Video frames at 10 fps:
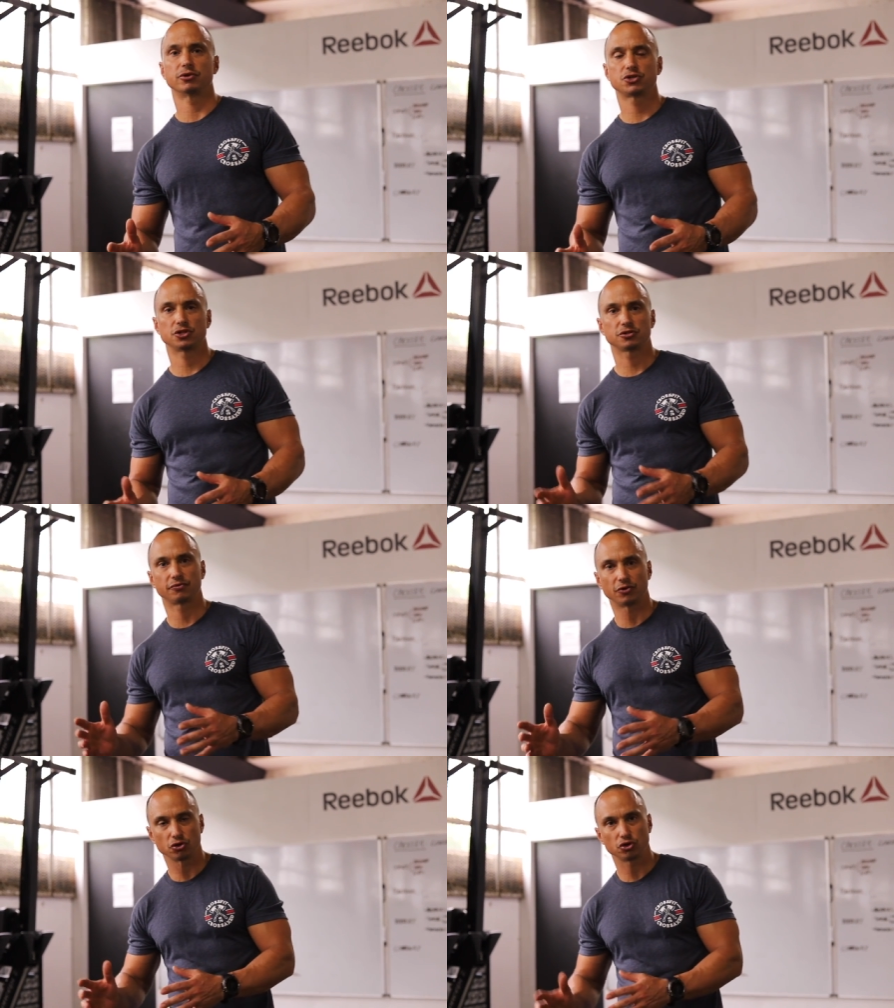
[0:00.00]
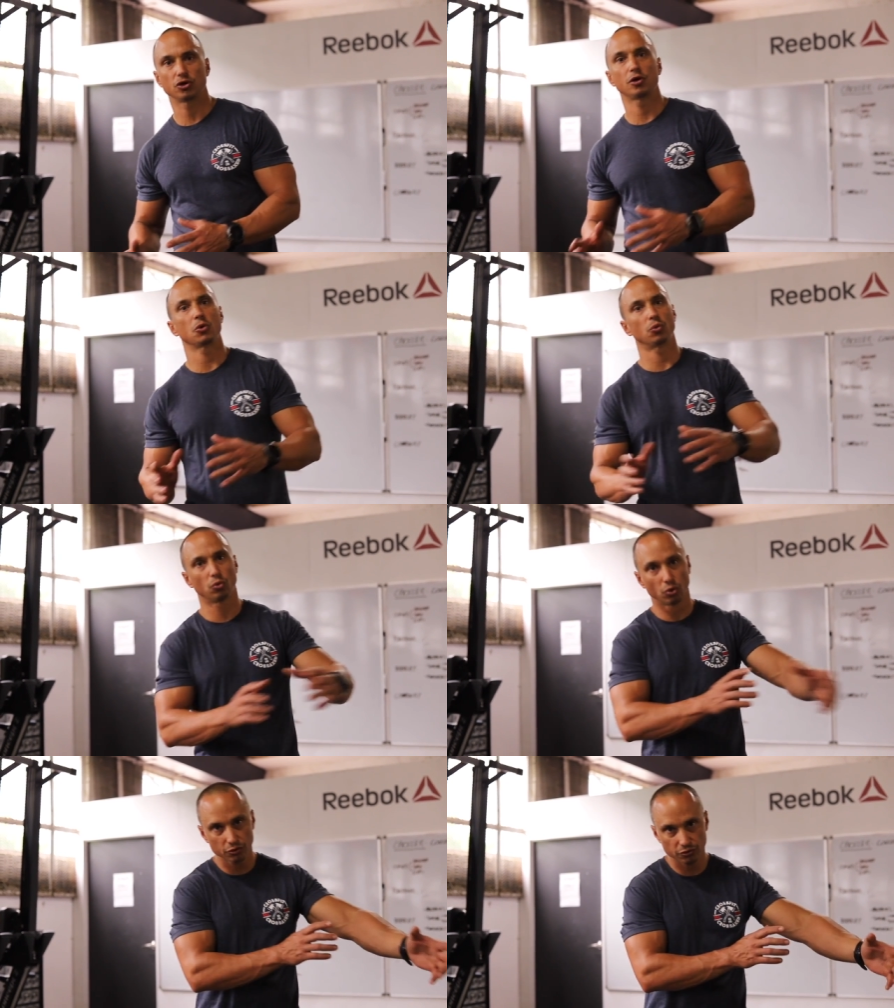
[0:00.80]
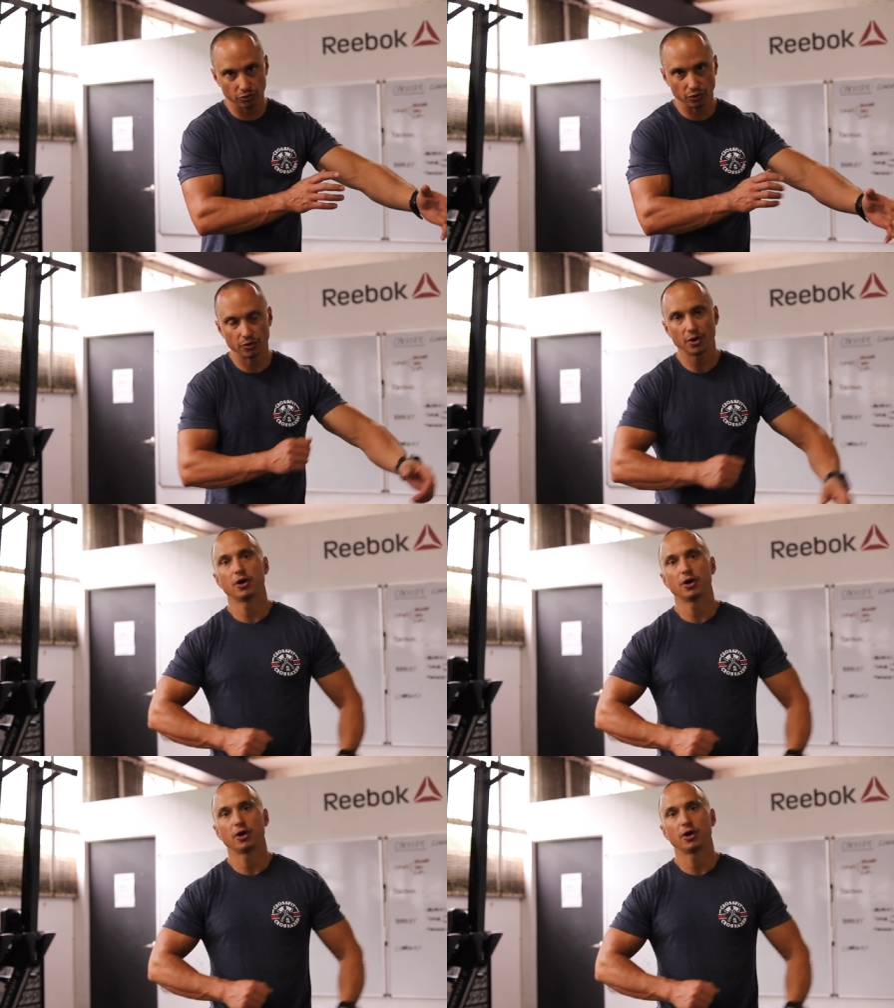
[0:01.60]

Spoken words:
reduced volume walkthrough